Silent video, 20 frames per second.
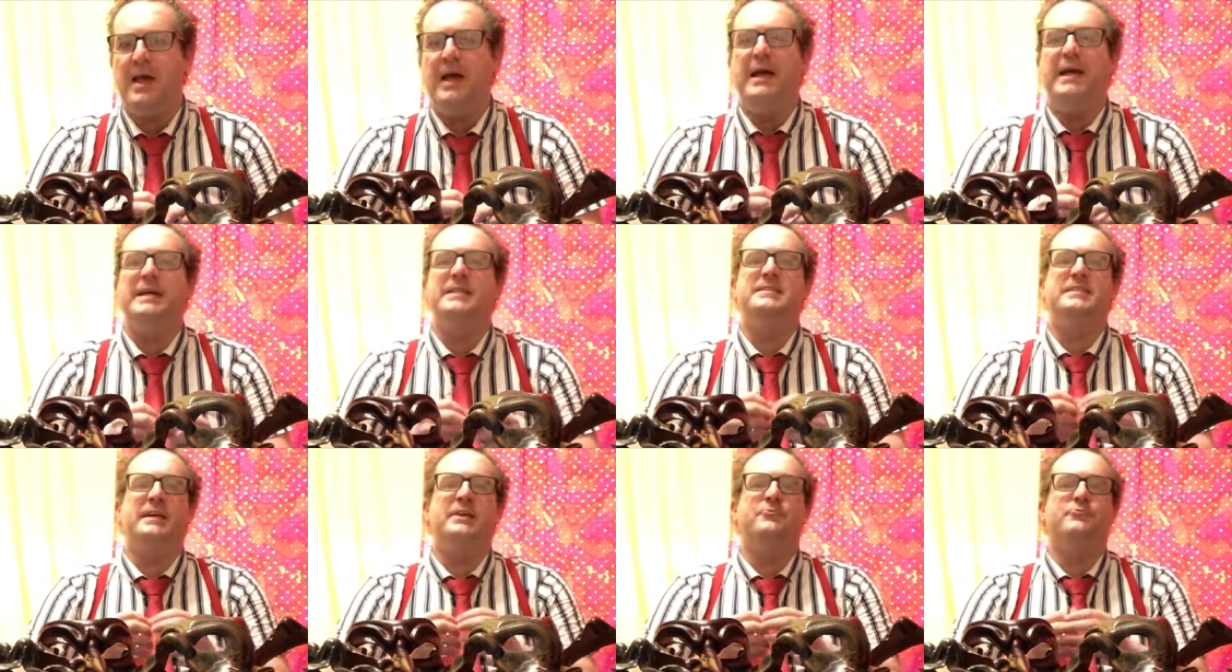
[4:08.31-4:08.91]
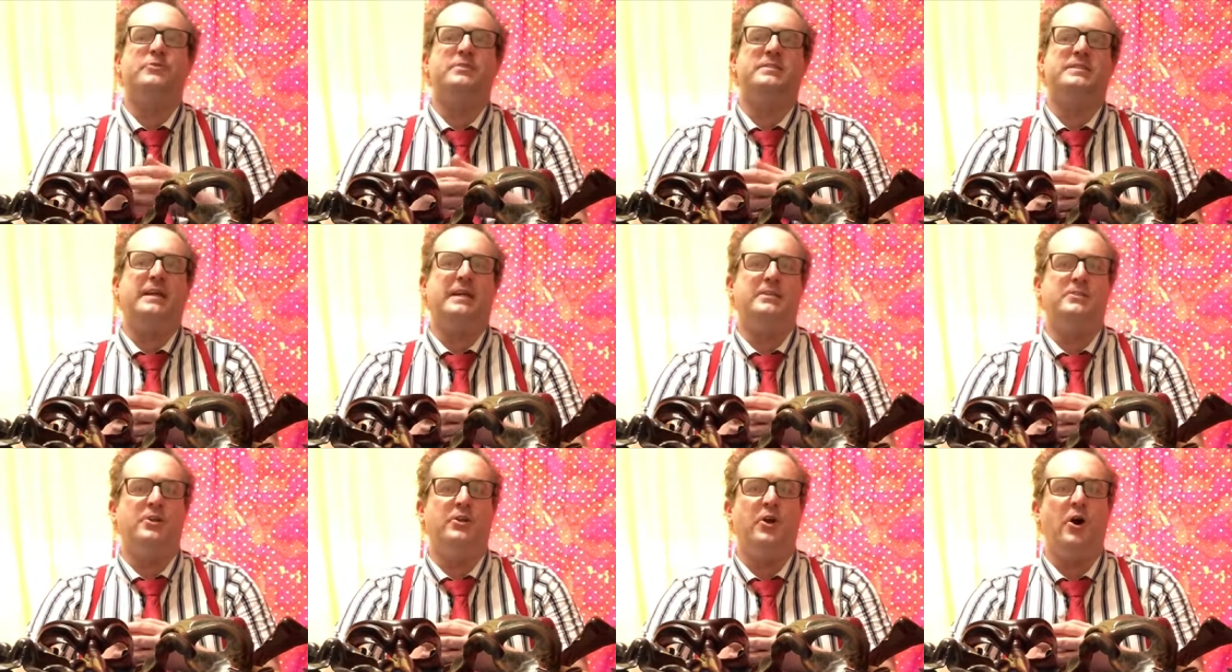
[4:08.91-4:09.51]
It's
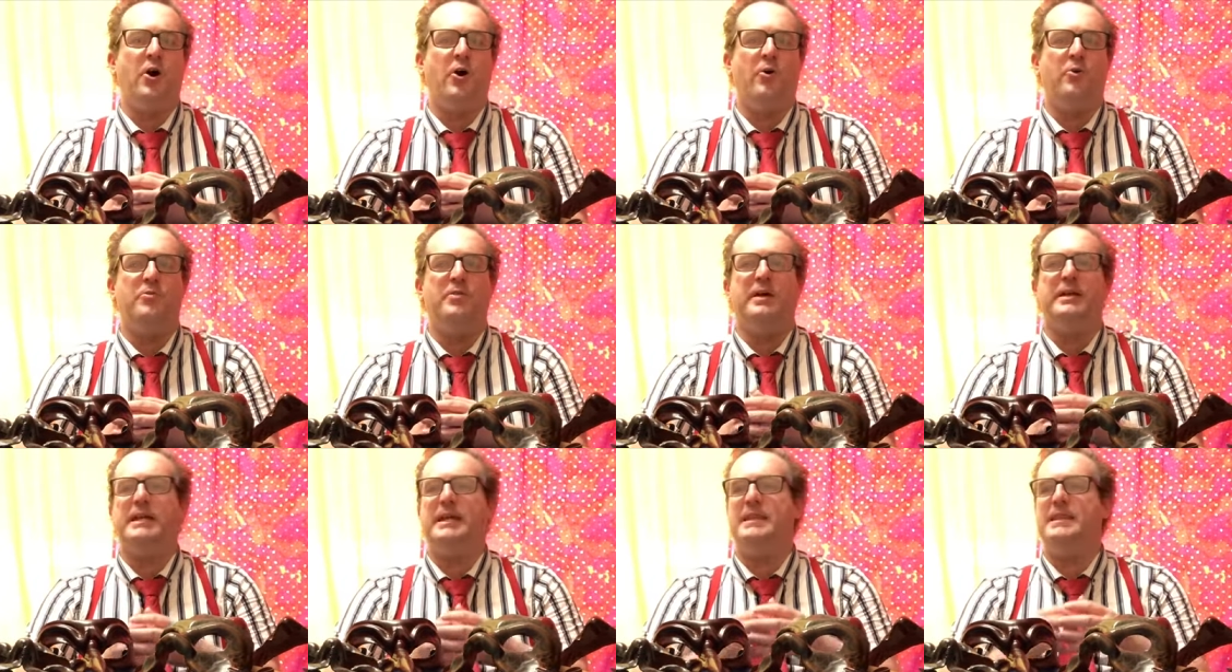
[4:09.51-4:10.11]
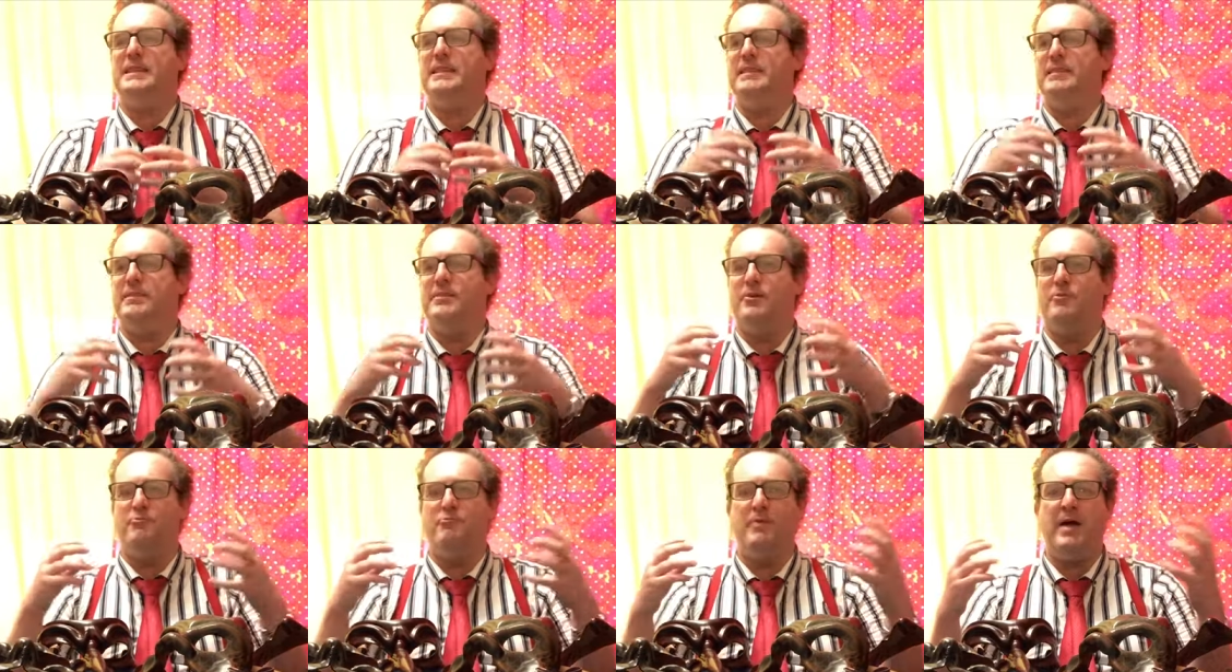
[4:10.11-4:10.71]
interesting to know that in
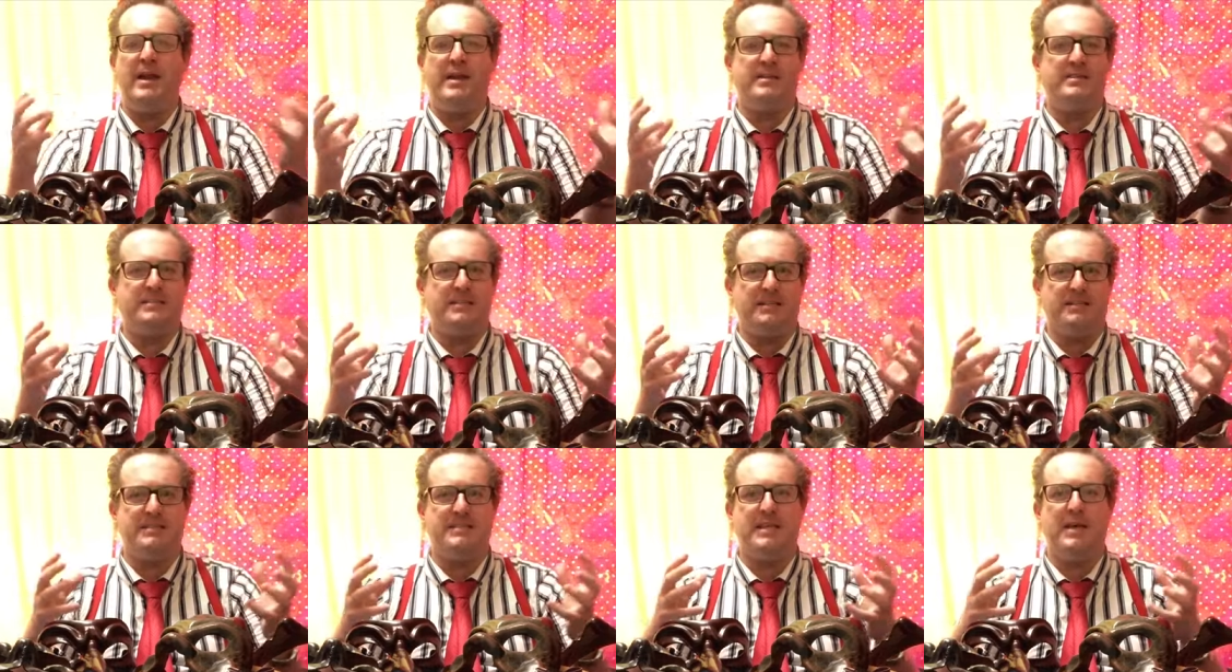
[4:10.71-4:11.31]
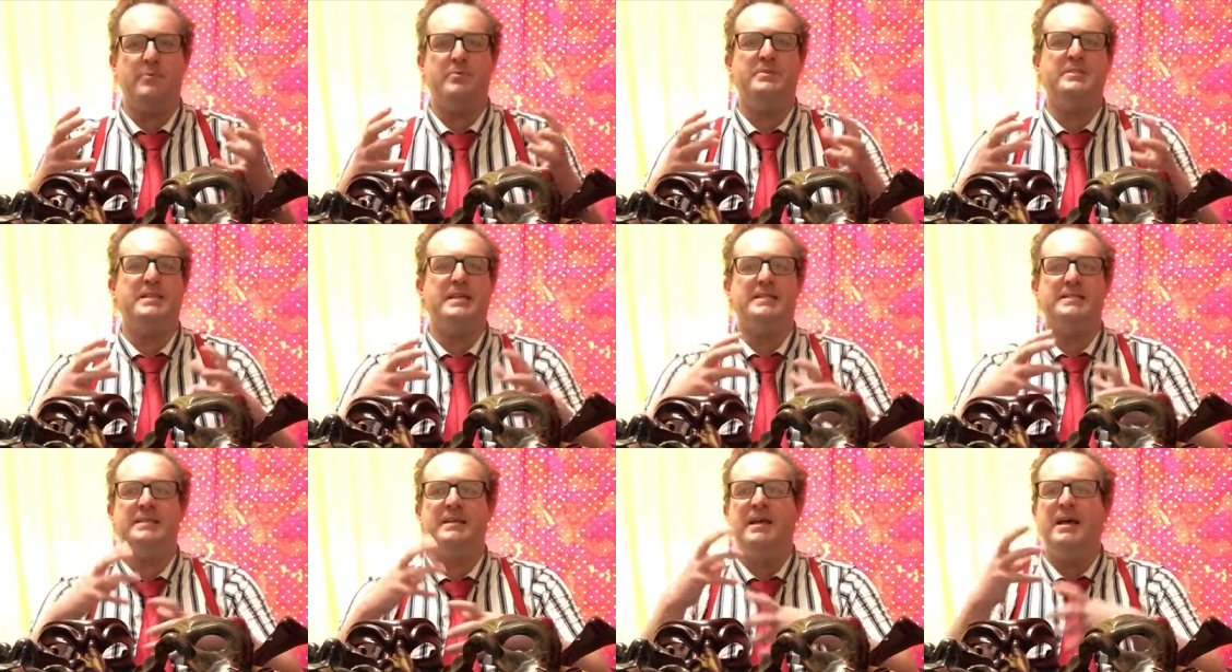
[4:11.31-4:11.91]
the Renaissance there was
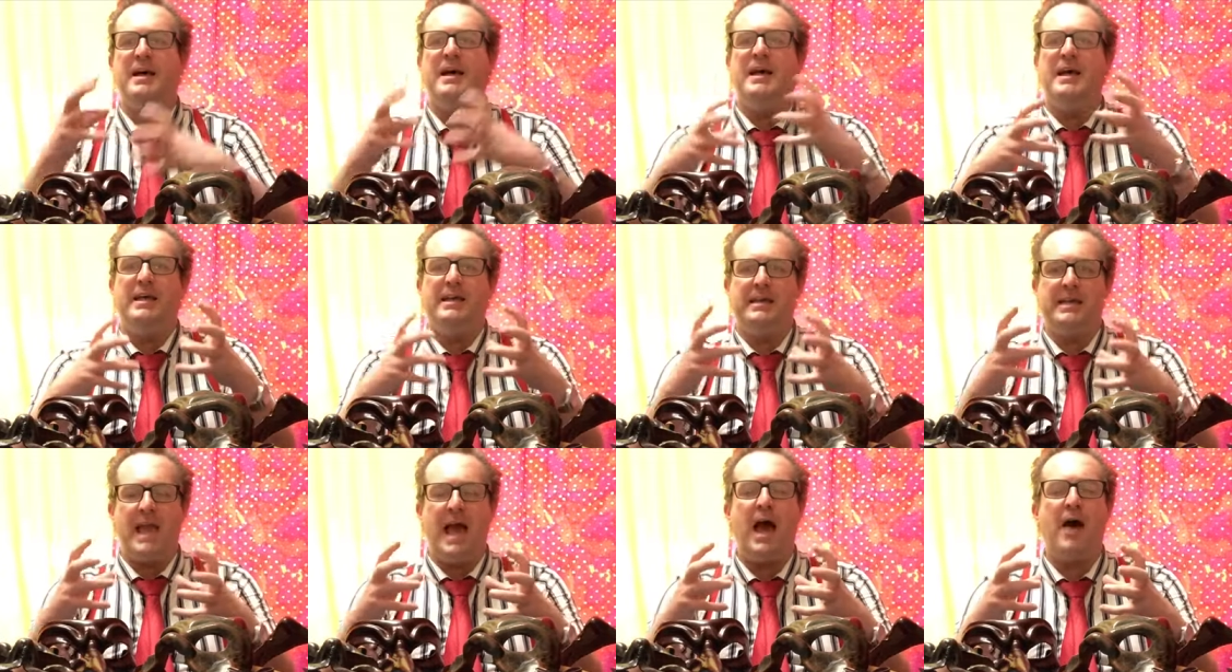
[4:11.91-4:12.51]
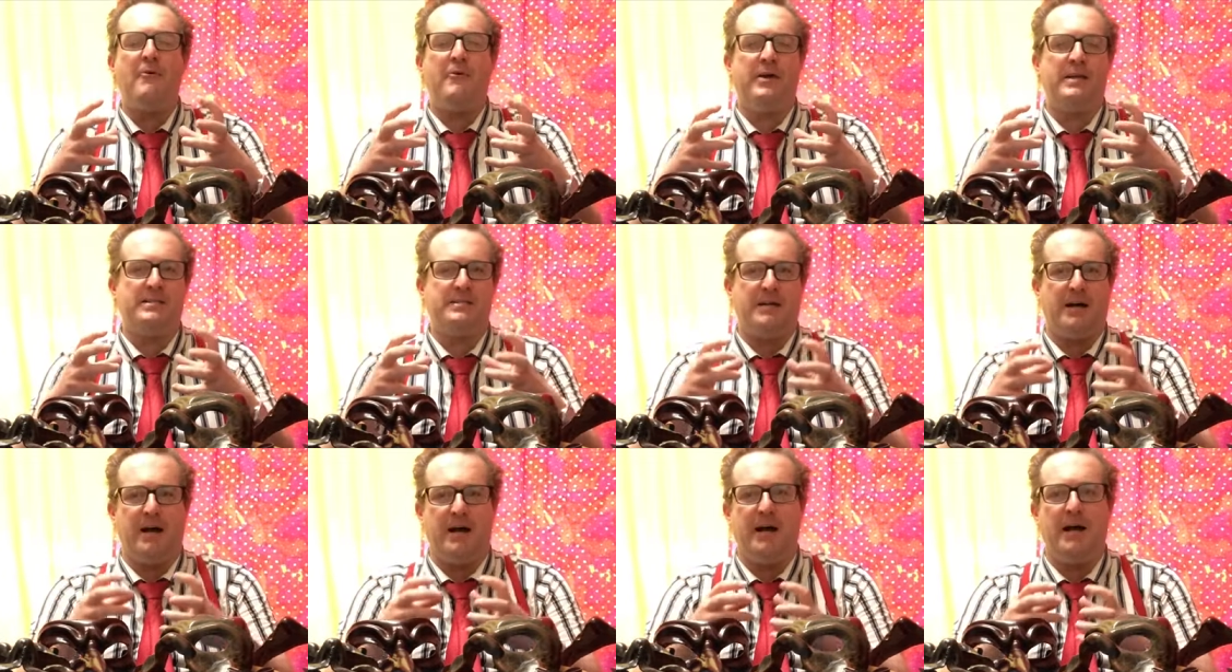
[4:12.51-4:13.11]
this
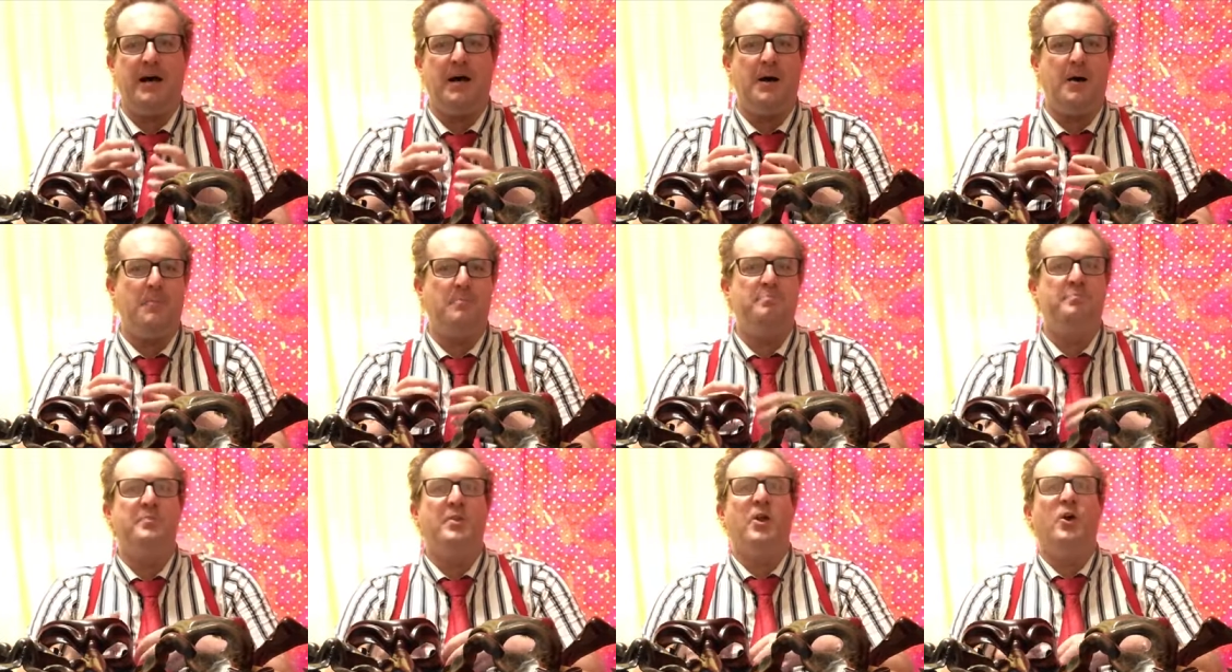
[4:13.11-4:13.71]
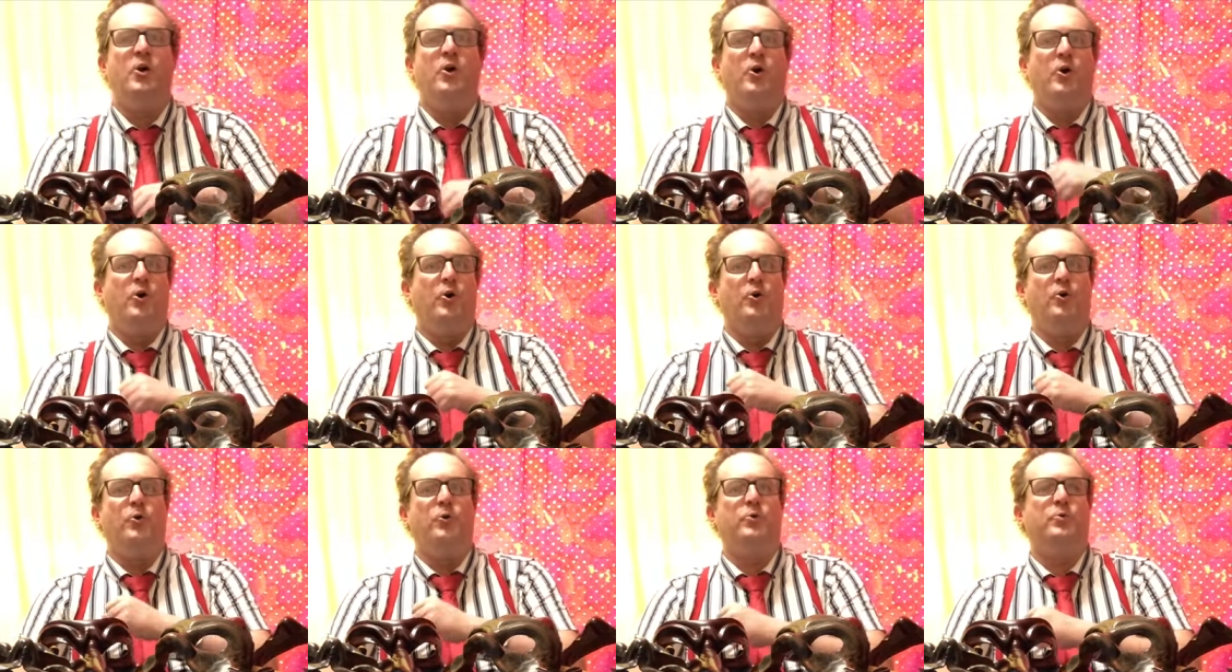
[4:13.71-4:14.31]
character
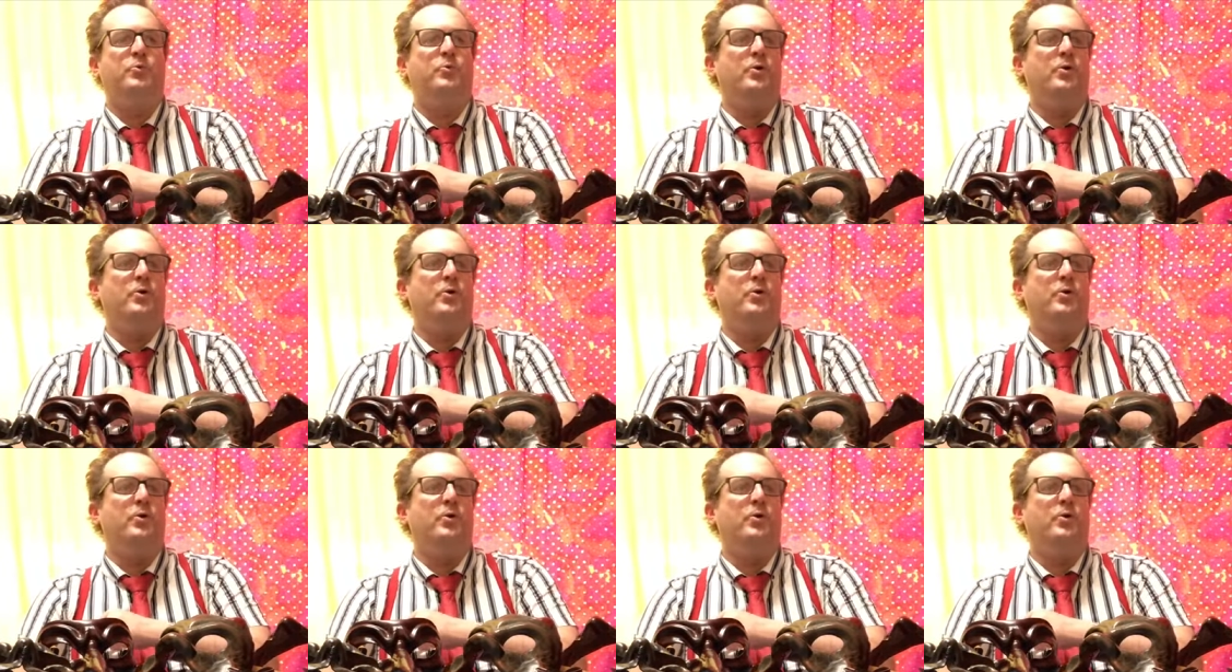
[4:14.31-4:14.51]
who